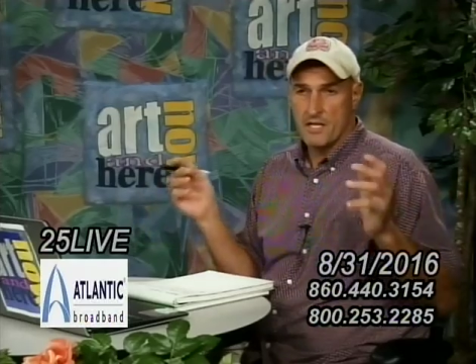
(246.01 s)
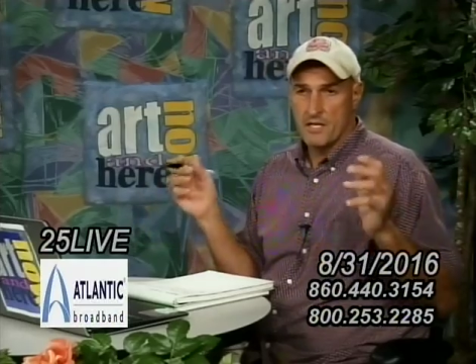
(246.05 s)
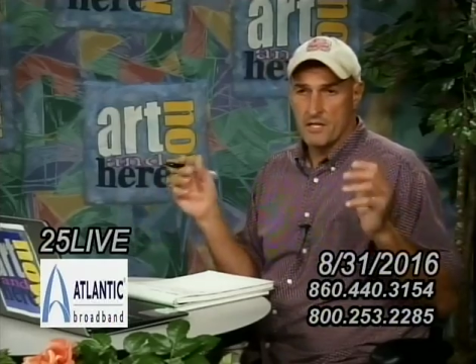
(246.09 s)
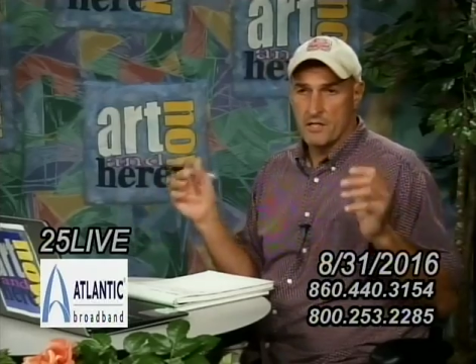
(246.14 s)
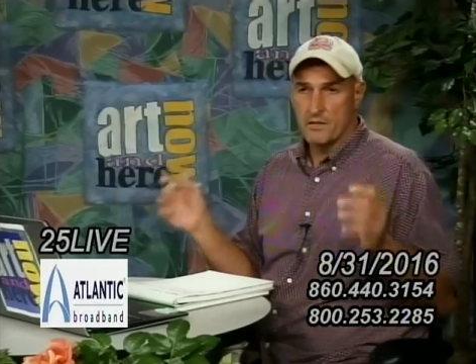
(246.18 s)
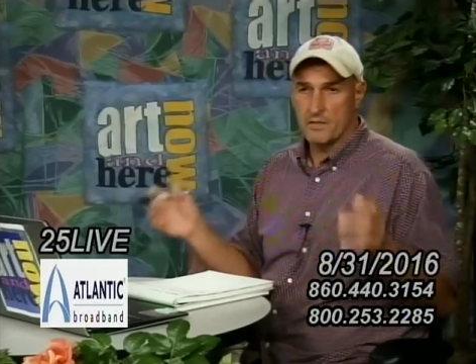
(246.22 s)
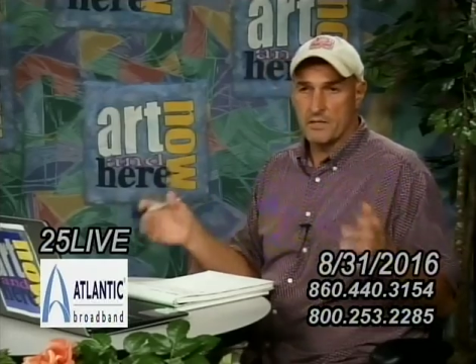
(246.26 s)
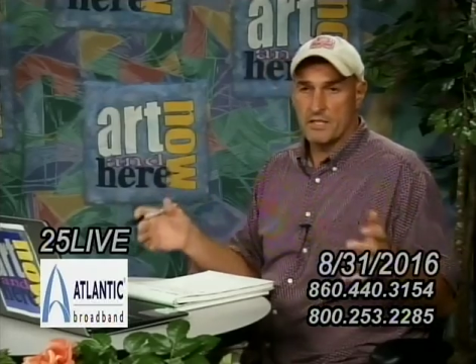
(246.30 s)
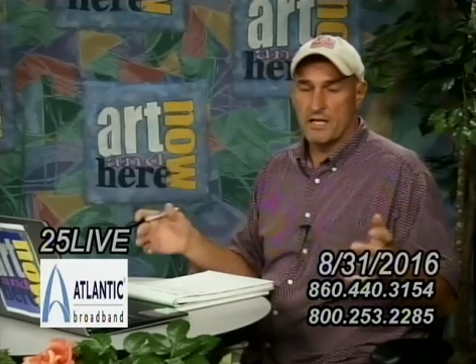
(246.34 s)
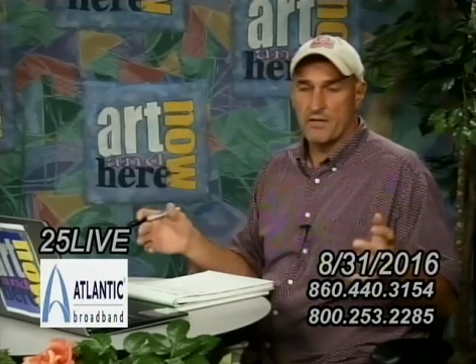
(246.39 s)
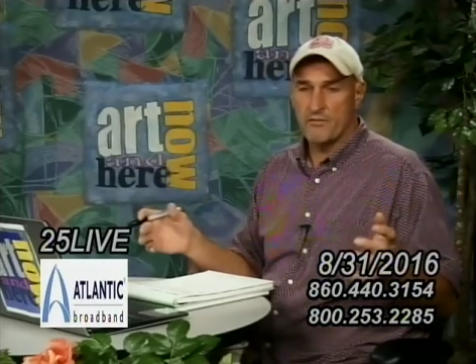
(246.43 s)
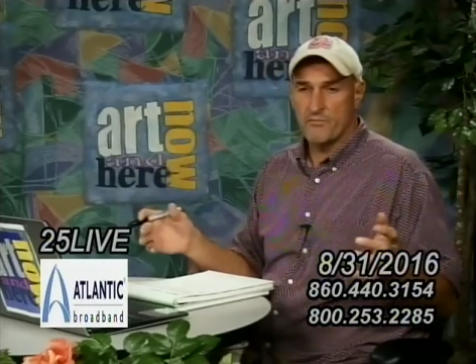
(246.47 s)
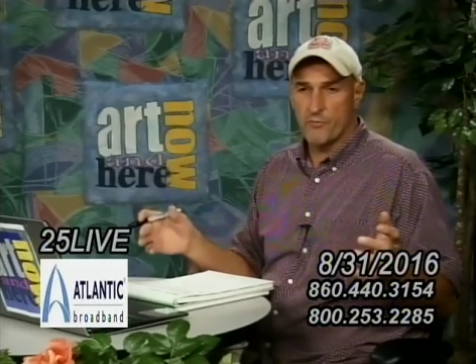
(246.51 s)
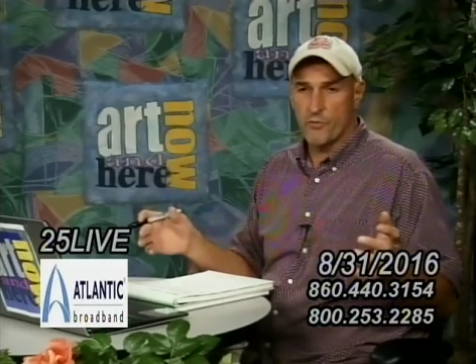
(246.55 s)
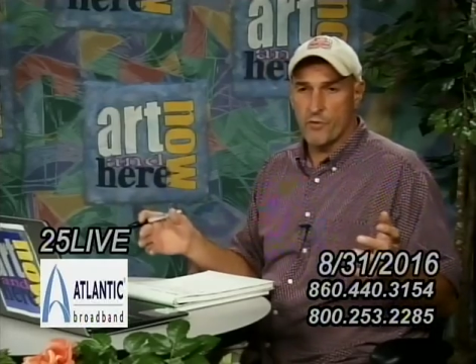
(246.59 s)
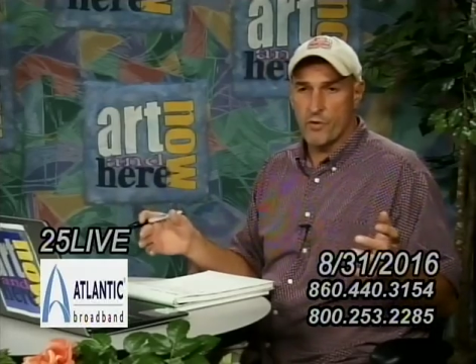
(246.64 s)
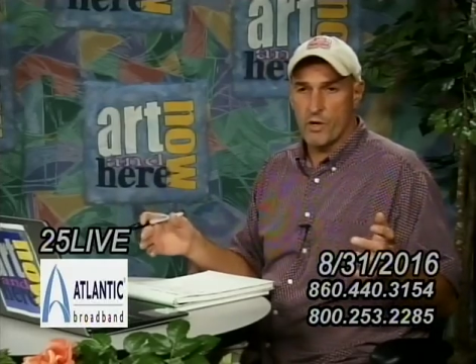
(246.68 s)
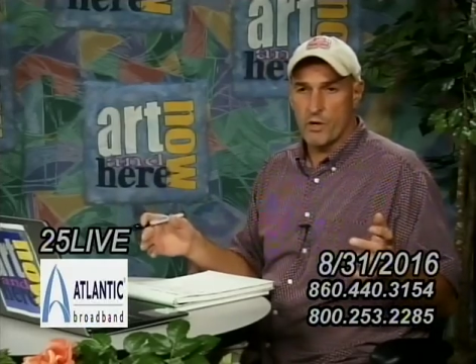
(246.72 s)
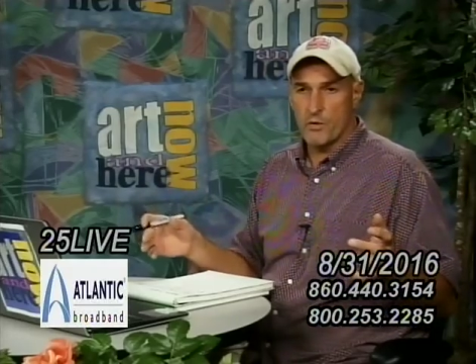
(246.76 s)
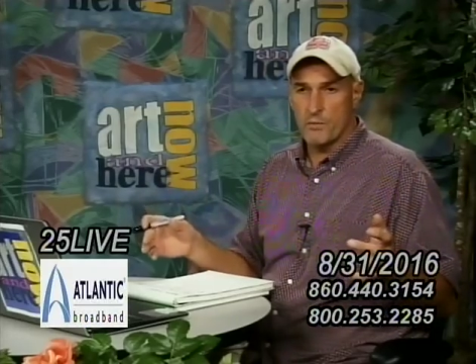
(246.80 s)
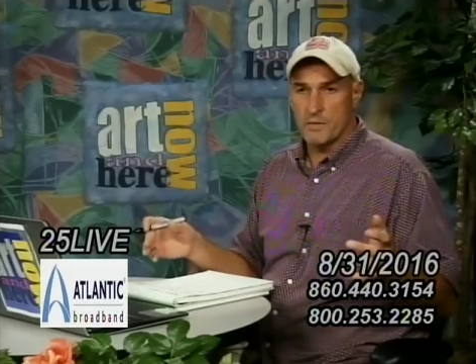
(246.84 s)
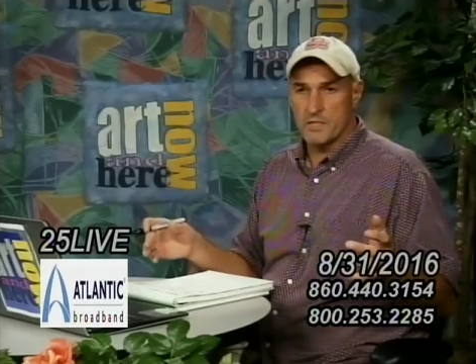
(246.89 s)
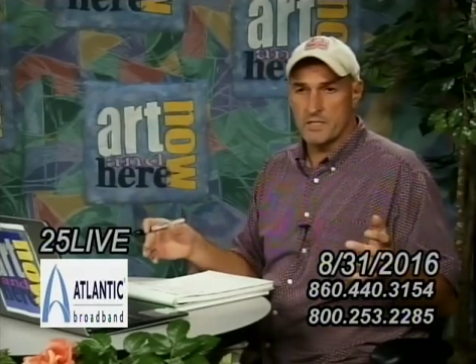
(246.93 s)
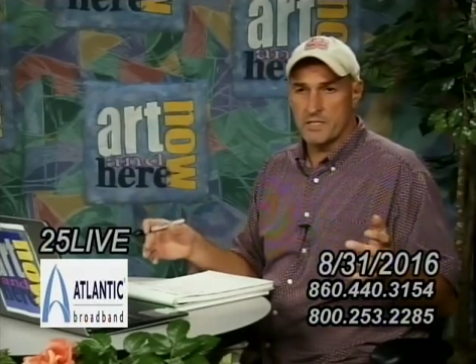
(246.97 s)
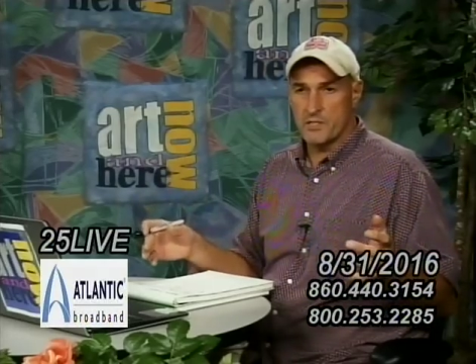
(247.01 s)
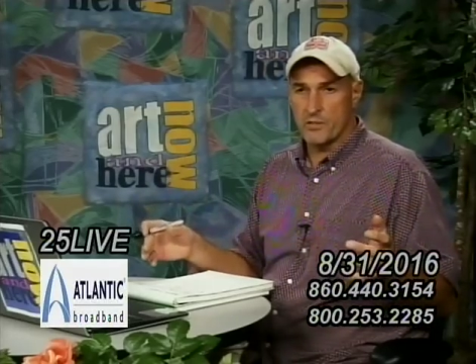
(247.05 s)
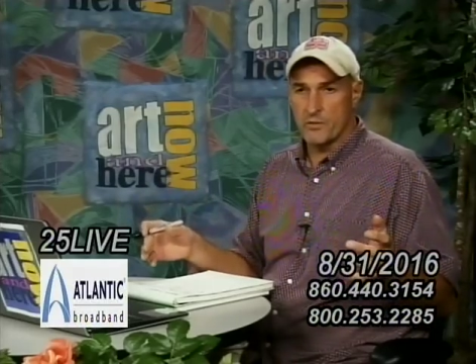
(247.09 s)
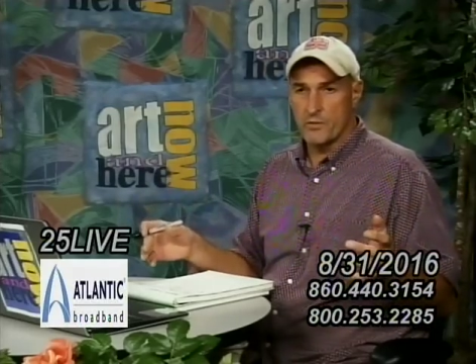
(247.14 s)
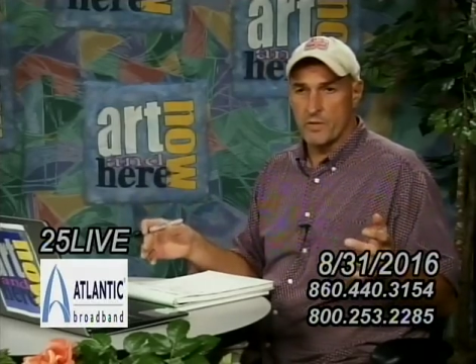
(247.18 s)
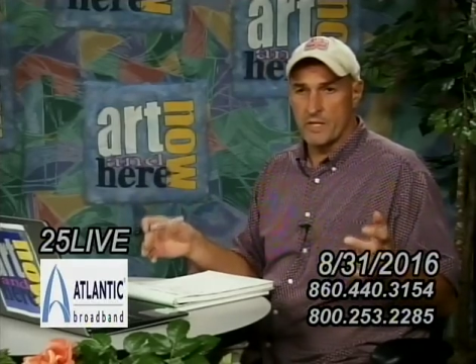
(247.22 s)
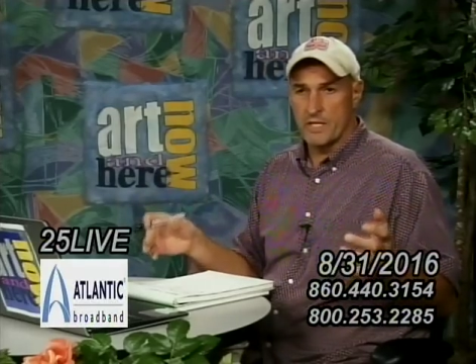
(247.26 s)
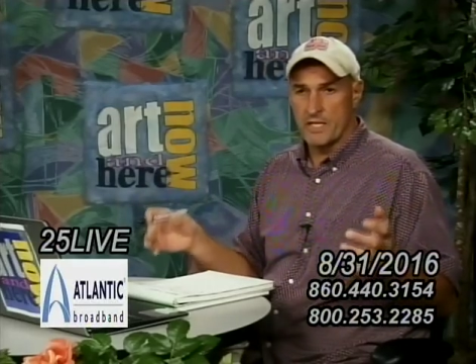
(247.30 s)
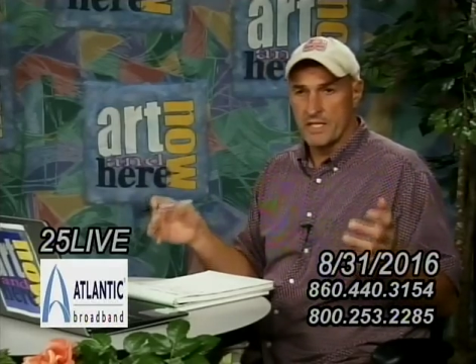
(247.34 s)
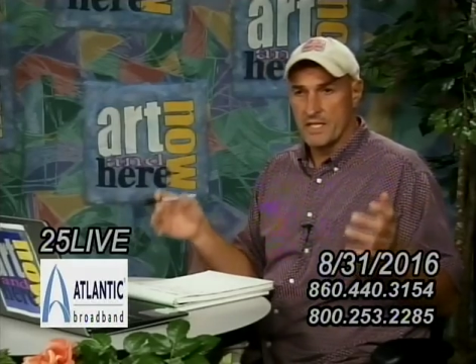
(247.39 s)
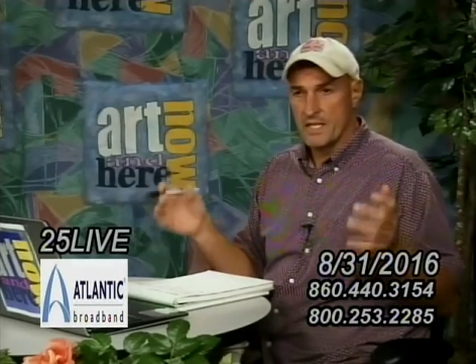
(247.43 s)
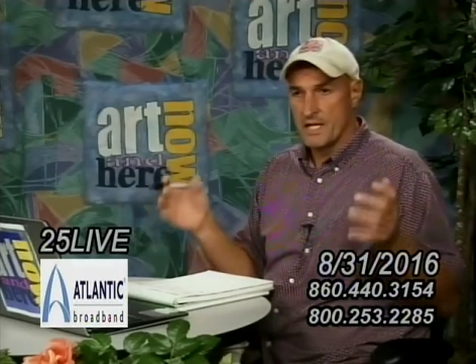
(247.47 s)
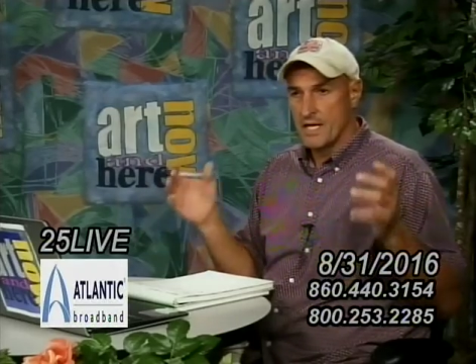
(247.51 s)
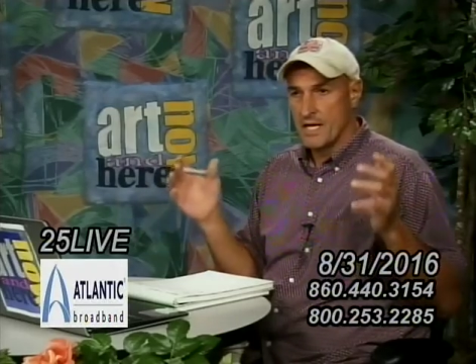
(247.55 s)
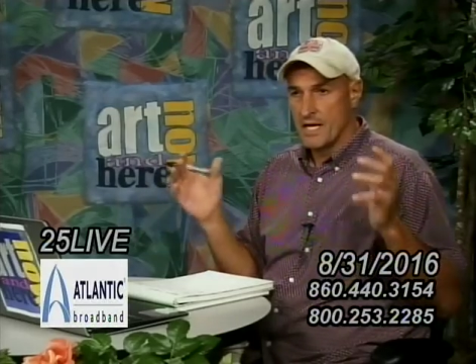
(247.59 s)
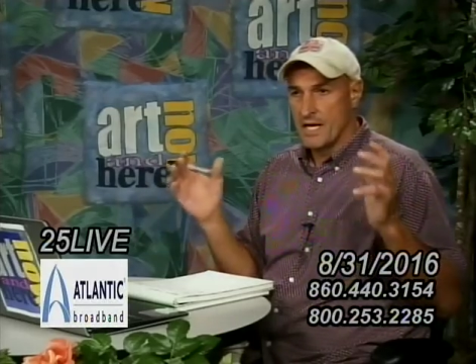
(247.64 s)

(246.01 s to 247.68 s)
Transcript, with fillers: Looking forward to it.